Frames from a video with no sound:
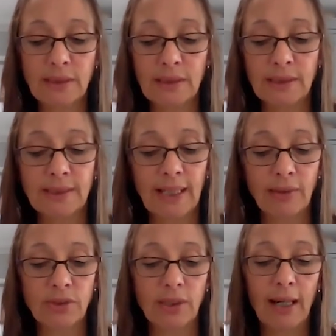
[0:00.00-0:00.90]
the
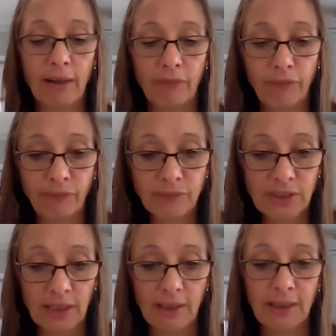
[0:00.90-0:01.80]
scout to have
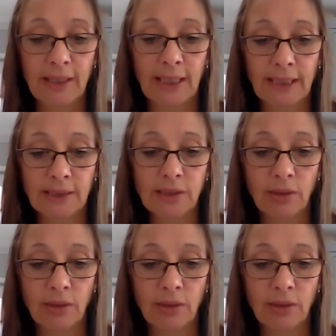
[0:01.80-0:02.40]
certain things.